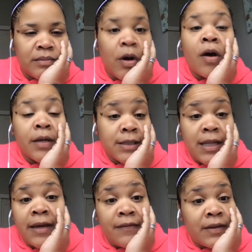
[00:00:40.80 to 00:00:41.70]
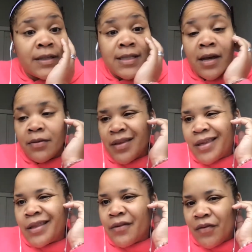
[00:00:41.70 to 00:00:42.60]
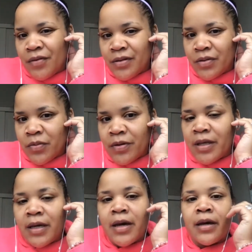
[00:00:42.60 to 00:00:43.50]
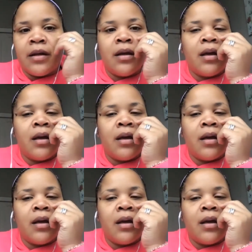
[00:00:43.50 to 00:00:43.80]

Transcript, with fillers: all his life in the South. I think the furthest north he got,